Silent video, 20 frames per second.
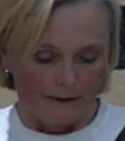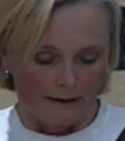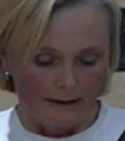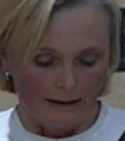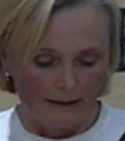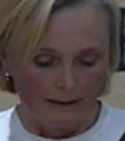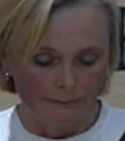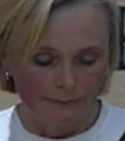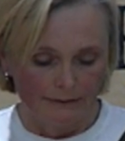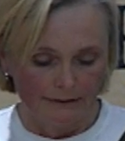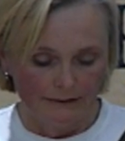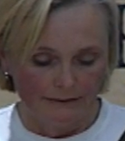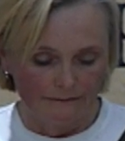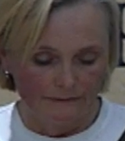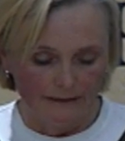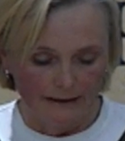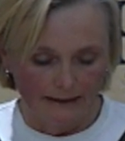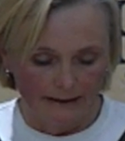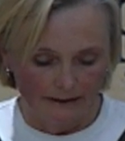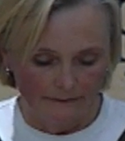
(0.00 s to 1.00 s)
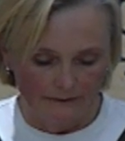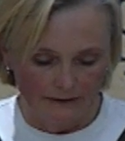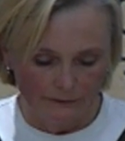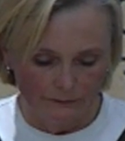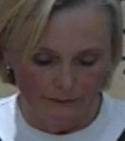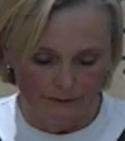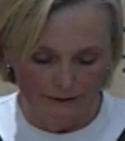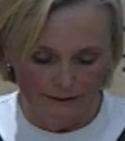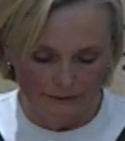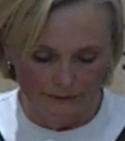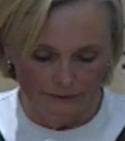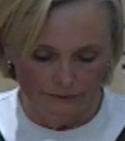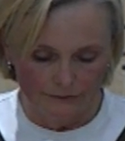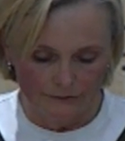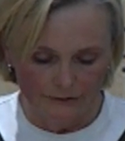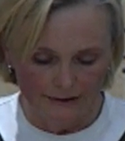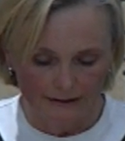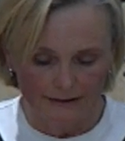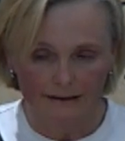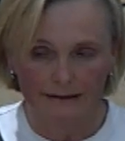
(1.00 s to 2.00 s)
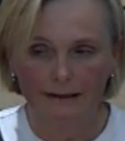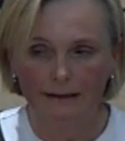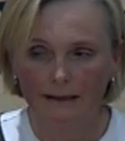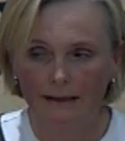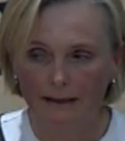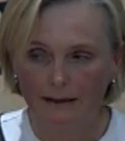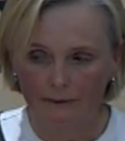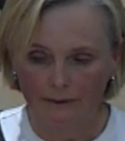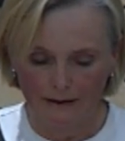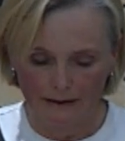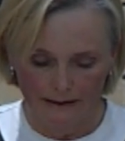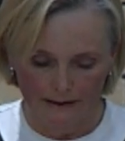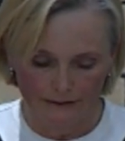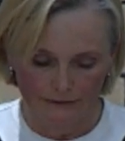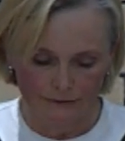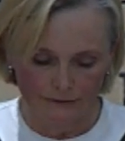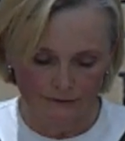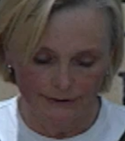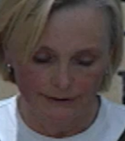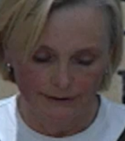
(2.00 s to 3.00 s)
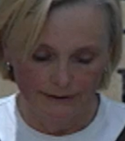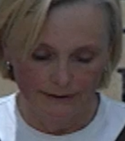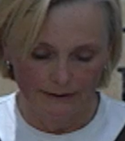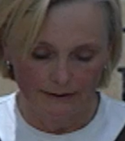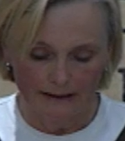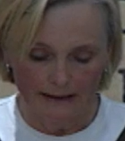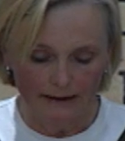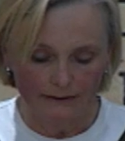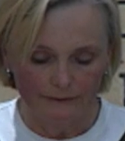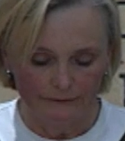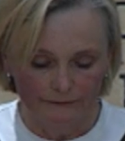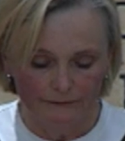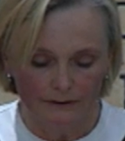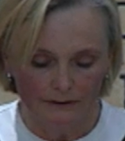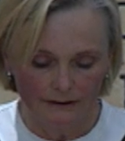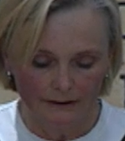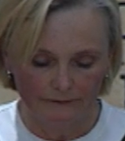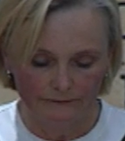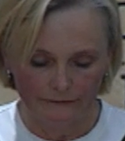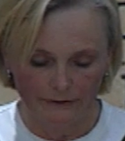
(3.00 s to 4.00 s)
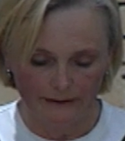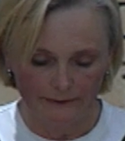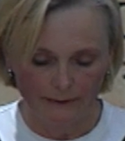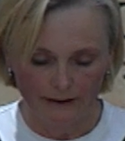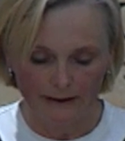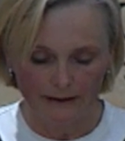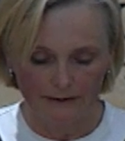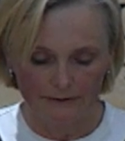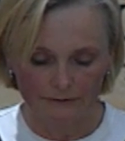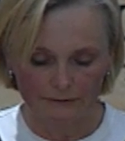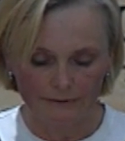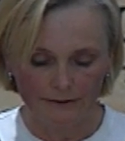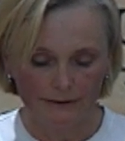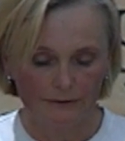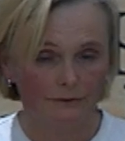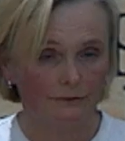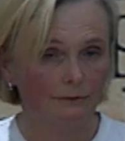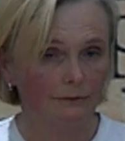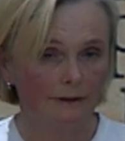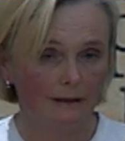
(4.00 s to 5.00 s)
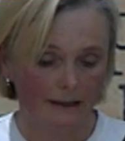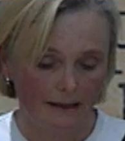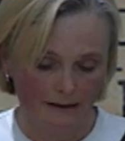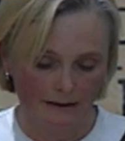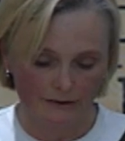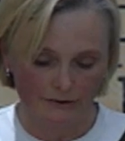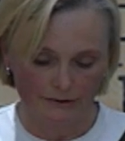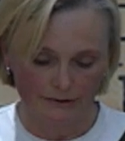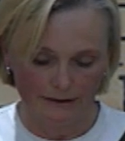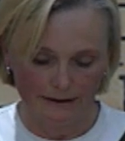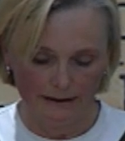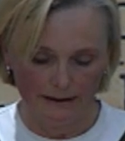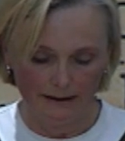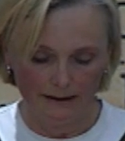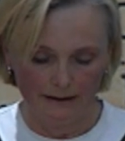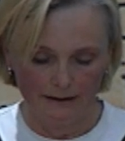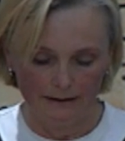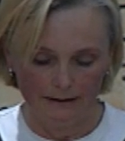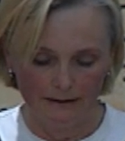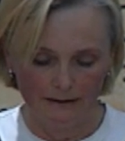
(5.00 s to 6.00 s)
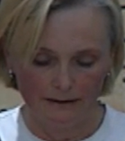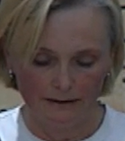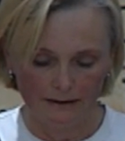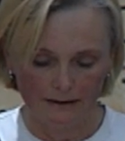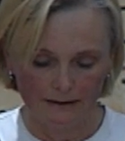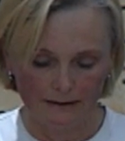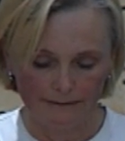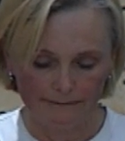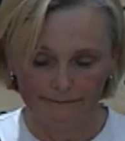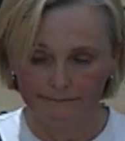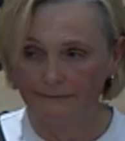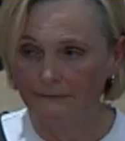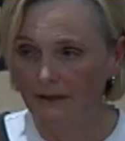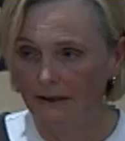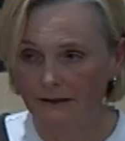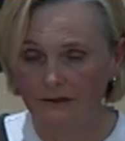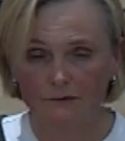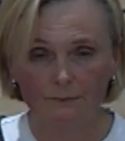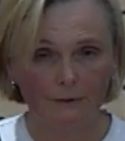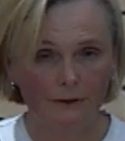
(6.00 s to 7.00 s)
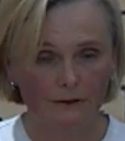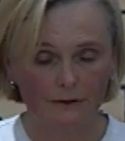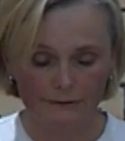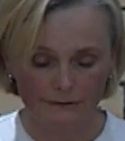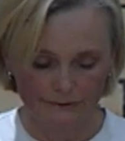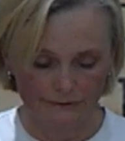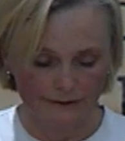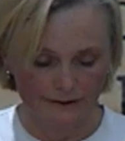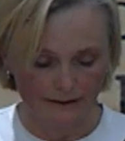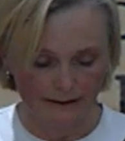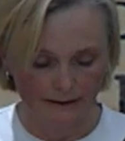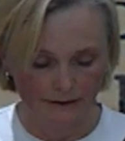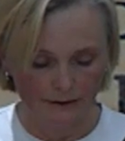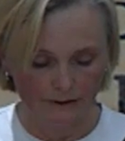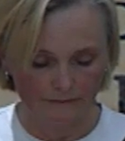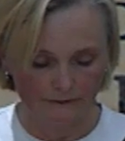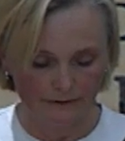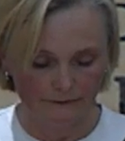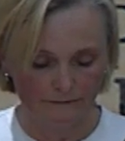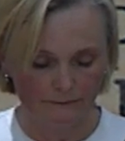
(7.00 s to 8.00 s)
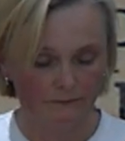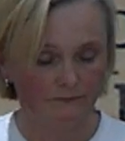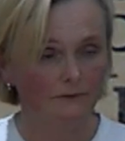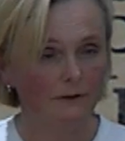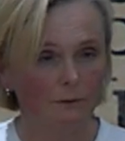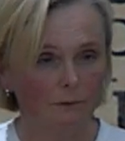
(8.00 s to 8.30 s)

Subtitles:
I believe now that we need to translate our country, our feeling for our country into an action. And next speakers, I know that they